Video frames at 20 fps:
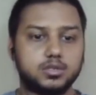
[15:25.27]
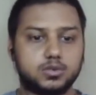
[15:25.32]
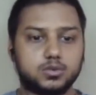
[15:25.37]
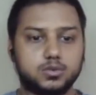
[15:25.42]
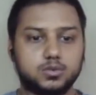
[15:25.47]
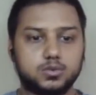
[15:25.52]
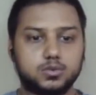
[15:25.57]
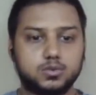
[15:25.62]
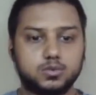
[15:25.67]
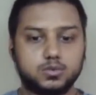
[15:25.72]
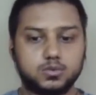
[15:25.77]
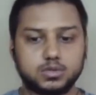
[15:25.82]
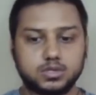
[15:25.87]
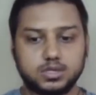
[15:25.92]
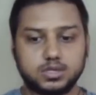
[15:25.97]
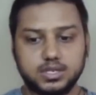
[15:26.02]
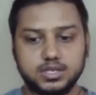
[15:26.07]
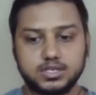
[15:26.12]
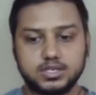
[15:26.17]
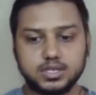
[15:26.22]
so
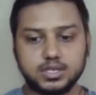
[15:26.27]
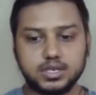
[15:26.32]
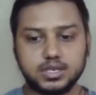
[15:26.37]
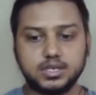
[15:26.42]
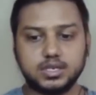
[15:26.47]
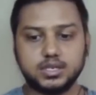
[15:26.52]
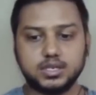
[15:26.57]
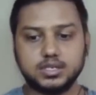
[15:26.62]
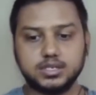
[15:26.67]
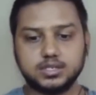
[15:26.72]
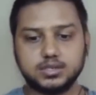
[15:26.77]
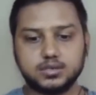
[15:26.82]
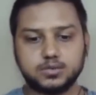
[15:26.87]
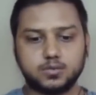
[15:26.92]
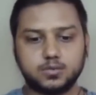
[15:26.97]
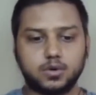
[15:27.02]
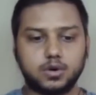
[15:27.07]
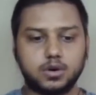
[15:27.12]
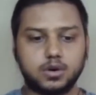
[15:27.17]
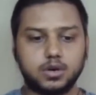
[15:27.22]
this is
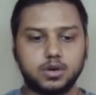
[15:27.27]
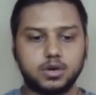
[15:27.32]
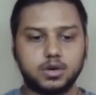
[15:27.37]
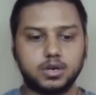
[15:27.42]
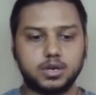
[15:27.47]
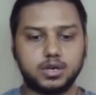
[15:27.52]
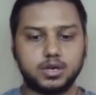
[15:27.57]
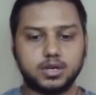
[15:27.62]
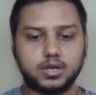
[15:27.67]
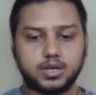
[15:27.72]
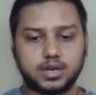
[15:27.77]
what